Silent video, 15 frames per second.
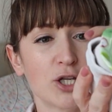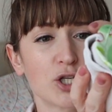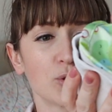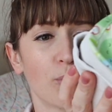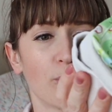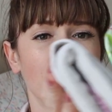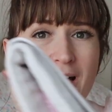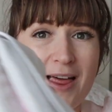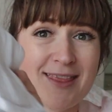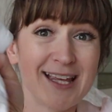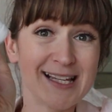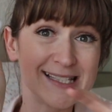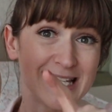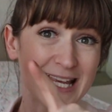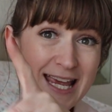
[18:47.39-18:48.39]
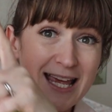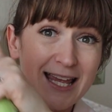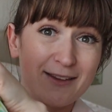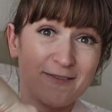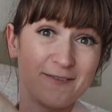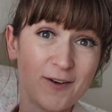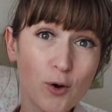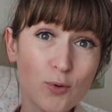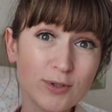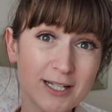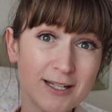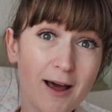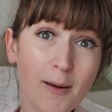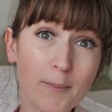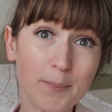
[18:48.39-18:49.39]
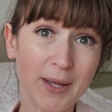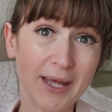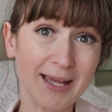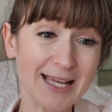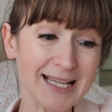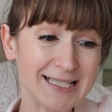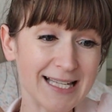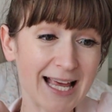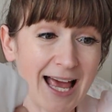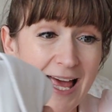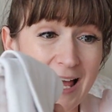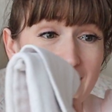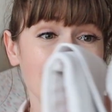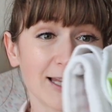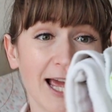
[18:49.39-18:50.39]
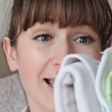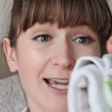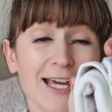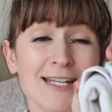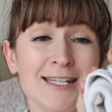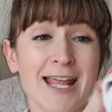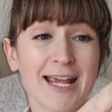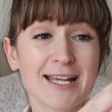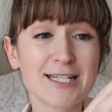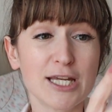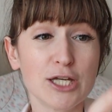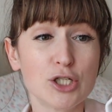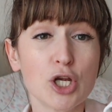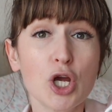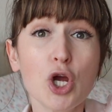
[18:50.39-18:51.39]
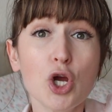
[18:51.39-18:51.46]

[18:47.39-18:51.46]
sure that this folded up bit is like connected